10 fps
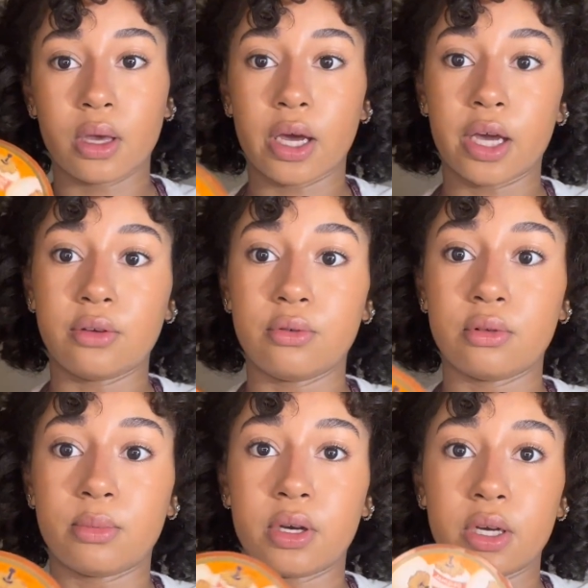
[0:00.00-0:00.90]
I use
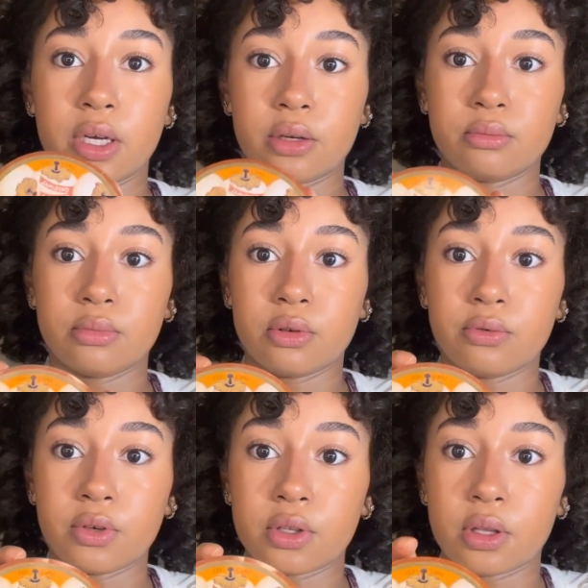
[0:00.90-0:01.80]
my, I don't know if
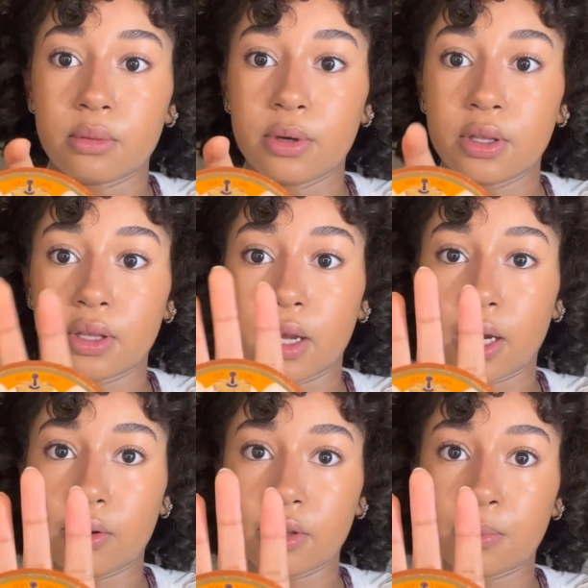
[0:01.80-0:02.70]
you can see it, but it's the
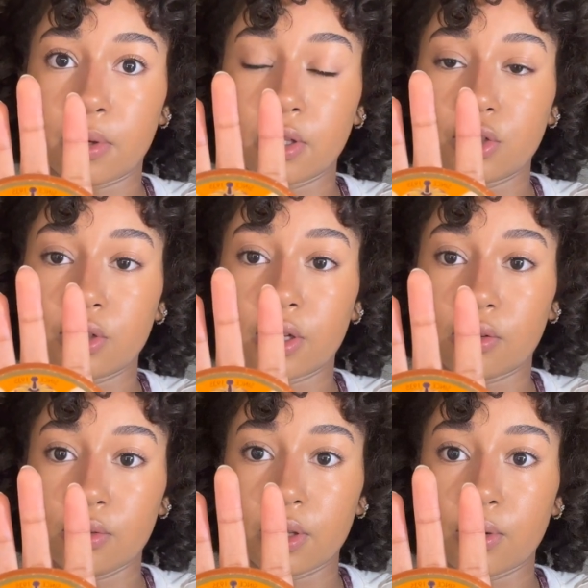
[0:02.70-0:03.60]
Aerospun, the
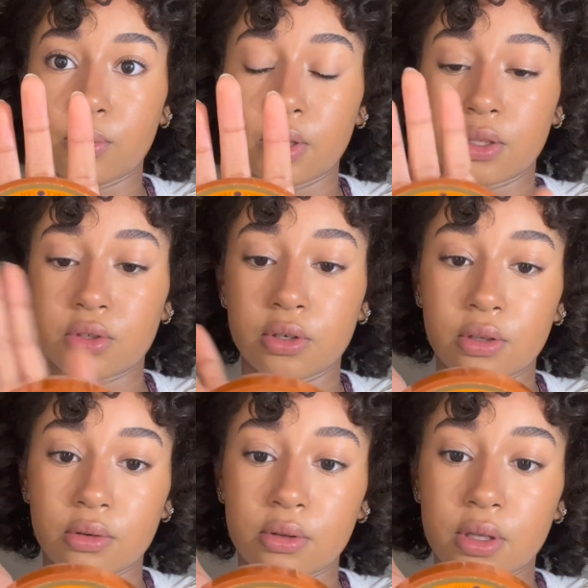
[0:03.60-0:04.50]
translucent one. It's a
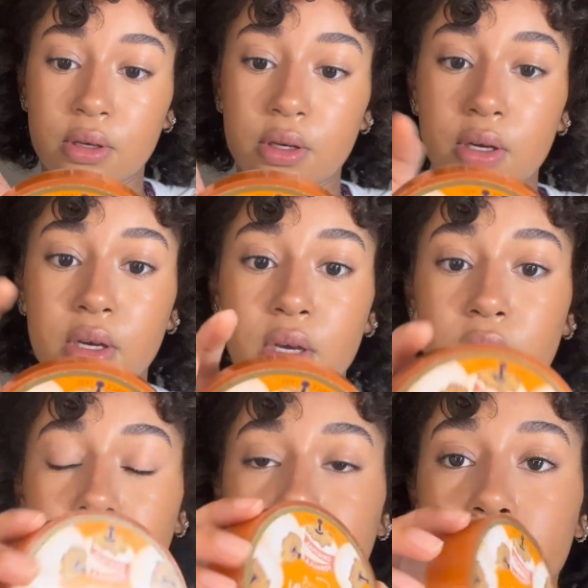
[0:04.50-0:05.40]
translucent.
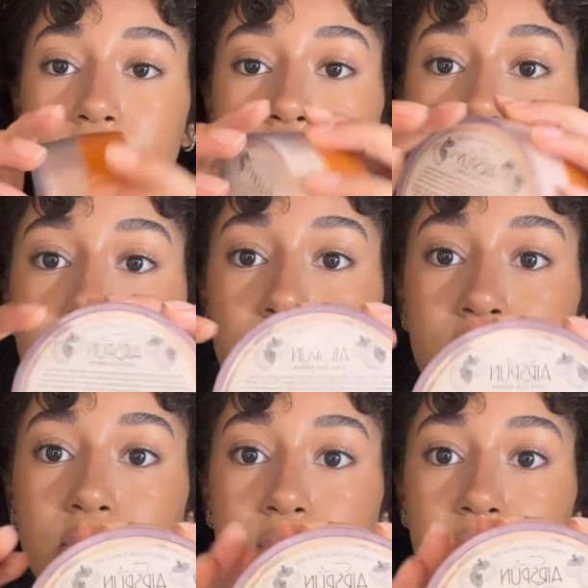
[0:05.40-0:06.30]
So then I use
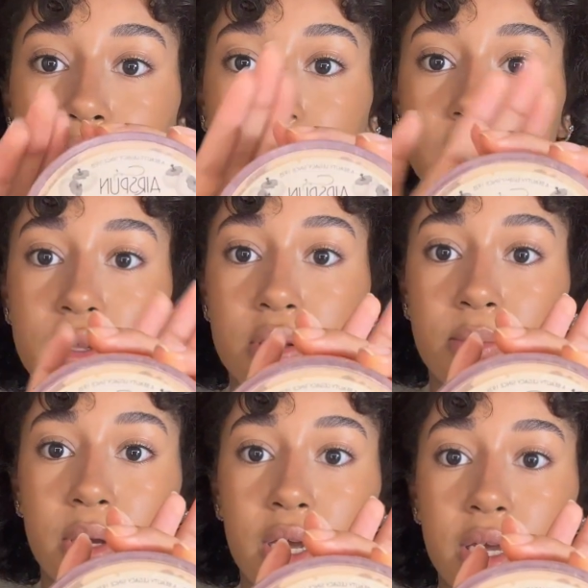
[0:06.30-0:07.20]
whatever it says in the
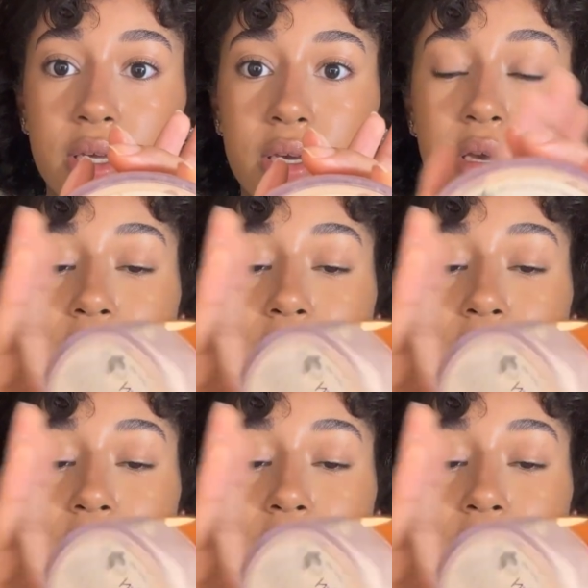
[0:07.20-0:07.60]
back, yeah.